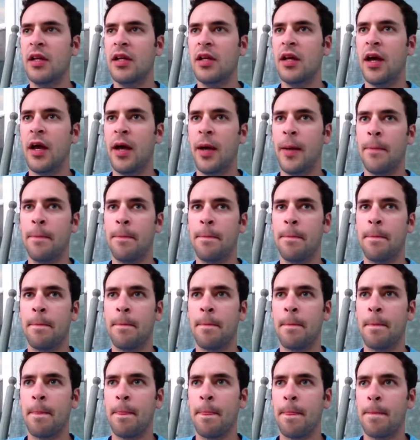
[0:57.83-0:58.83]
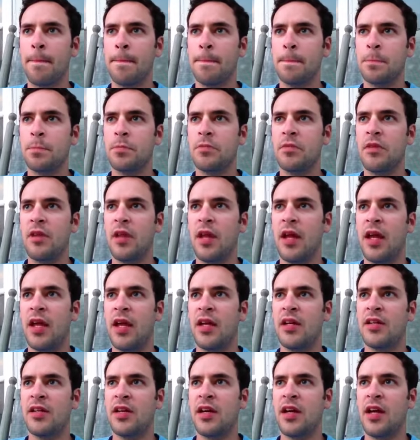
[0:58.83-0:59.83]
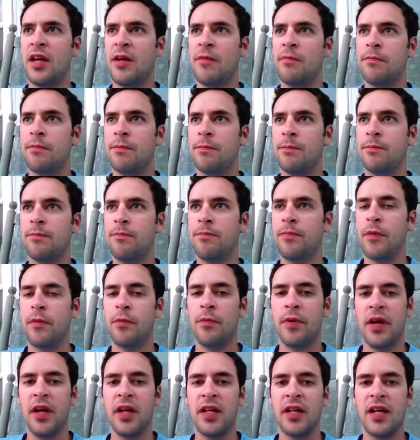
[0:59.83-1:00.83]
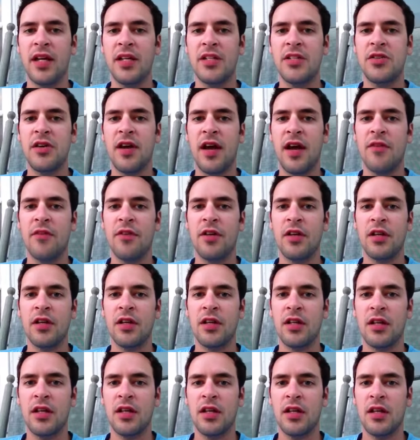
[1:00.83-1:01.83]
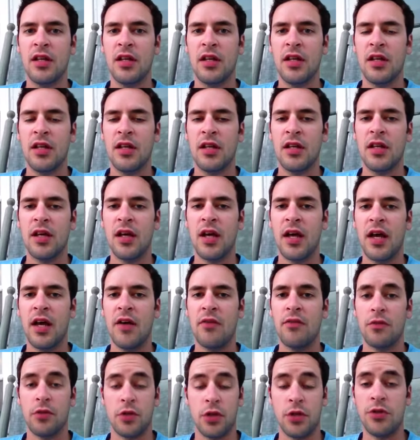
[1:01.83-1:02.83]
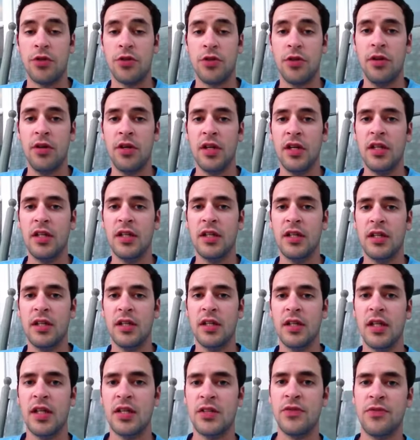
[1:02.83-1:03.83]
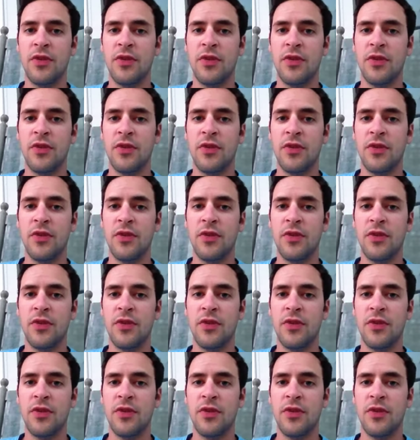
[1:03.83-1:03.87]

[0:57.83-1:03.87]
Um, and But in case you haven't, you should. It's